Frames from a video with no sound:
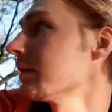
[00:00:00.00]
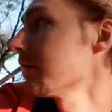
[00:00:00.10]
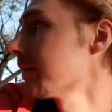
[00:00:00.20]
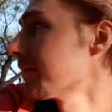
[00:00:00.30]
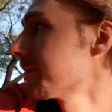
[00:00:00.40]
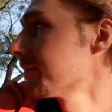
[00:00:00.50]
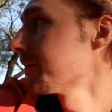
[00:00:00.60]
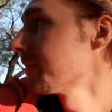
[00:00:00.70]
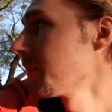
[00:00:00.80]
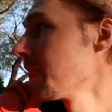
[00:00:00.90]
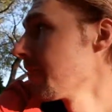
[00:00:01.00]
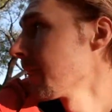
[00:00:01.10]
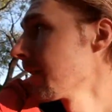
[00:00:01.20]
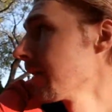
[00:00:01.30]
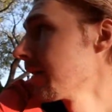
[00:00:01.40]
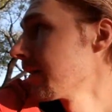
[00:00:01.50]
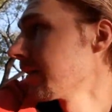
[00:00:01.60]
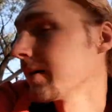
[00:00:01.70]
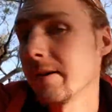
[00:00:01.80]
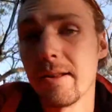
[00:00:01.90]

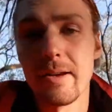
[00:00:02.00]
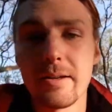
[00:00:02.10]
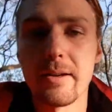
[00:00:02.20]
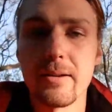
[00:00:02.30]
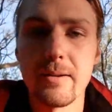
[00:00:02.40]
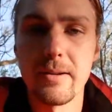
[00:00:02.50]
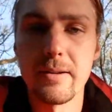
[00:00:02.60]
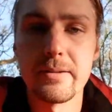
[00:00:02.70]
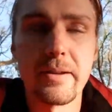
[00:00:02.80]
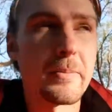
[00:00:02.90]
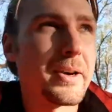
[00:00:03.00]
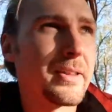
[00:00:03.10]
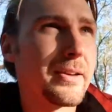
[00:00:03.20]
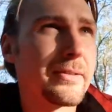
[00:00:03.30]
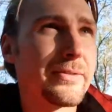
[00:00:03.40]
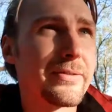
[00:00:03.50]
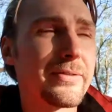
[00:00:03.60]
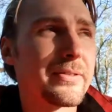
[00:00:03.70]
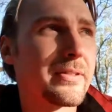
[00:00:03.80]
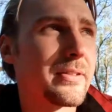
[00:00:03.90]
and I like now at least in my life
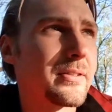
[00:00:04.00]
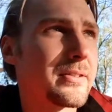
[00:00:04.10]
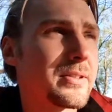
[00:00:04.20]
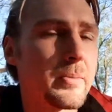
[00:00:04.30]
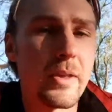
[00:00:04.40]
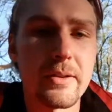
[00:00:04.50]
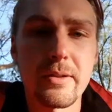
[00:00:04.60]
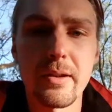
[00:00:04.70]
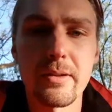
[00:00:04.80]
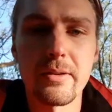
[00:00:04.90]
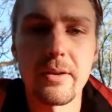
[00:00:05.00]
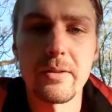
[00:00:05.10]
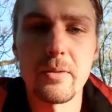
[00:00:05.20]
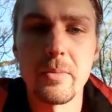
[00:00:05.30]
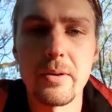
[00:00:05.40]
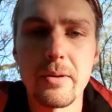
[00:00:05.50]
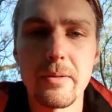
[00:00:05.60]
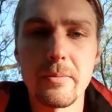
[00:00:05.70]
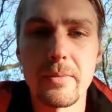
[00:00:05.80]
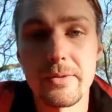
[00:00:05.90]
some things are starting to be
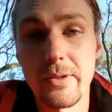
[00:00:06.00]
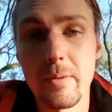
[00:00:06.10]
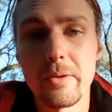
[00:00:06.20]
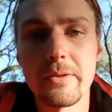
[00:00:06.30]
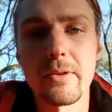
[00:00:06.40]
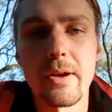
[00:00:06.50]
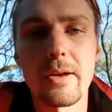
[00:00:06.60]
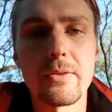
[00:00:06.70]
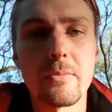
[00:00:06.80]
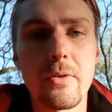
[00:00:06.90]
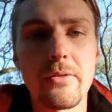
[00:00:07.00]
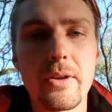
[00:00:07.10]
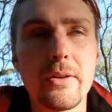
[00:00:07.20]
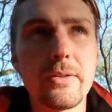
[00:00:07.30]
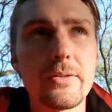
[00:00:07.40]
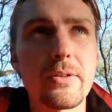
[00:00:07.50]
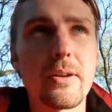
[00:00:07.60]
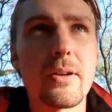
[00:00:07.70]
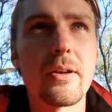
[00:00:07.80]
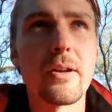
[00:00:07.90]
more stable so I can do more videos
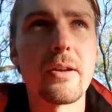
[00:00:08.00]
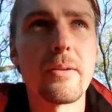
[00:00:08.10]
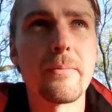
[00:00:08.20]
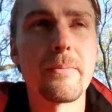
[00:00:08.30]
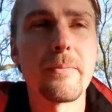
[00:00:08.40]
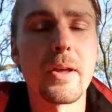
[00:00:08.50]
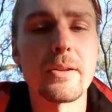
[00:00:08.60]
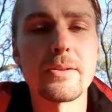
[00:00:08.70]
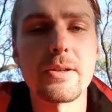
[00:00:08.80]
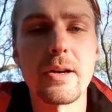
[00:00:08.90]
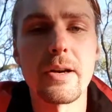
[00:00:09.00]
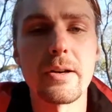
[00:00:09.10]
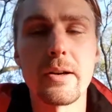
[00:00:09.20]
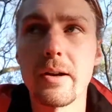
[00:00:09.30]
um, and share